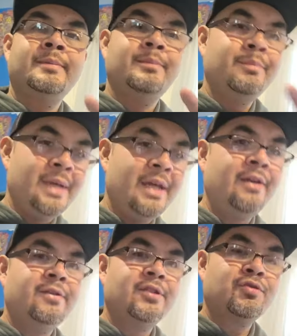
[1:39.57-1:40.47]

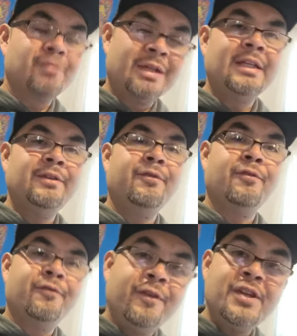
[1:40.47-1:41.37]
made strictly for
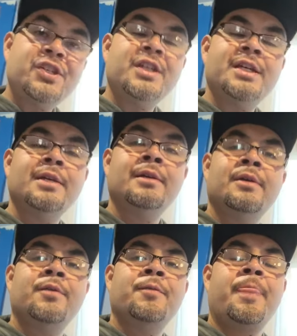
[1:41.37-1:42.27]
fishing.
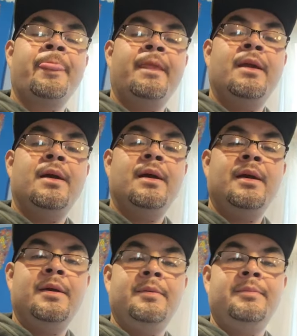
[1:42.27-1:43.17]

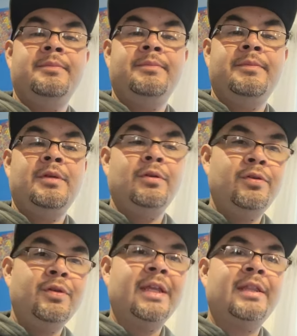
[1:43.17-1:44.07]
Um, you know,
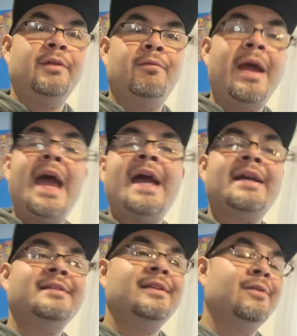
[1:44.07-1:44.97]
you get the
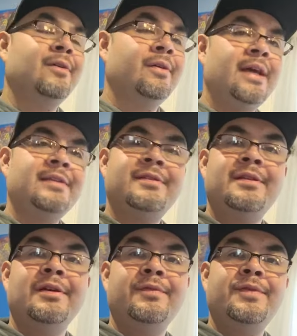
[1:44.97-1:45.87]
racks and all that
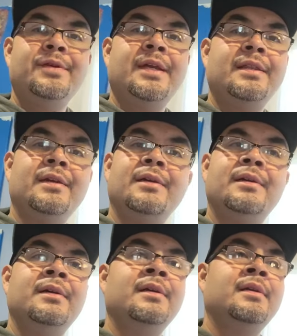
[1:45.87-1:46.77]
stuff. You get
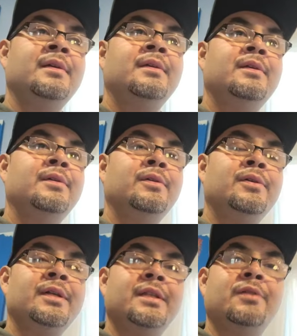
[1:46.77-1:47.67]
the, you know,
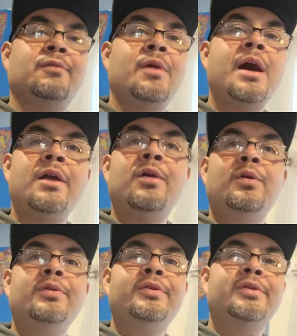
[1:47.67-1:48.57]
you get the rod
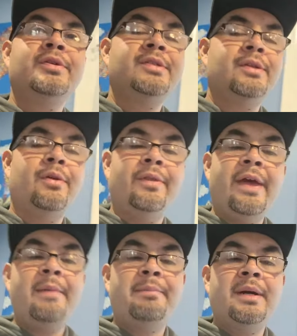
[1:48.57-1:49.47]
holders and all
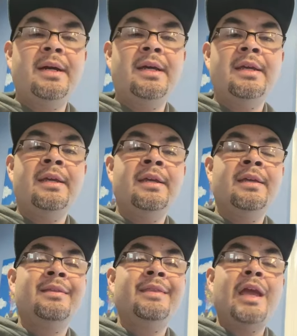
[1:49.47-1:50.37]
that, but
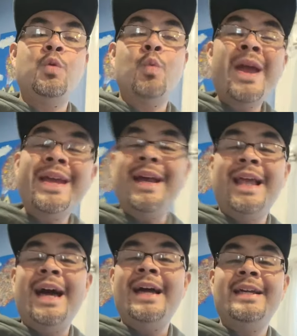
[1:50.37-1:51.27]
they weigh a
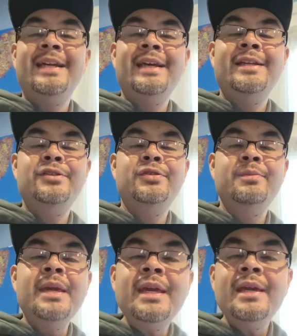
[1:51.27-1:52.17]
lot. And to
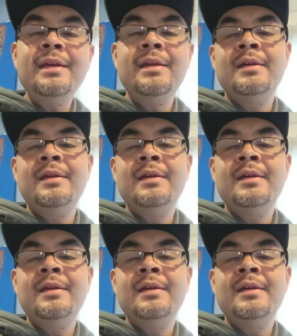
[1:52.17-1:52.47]
me,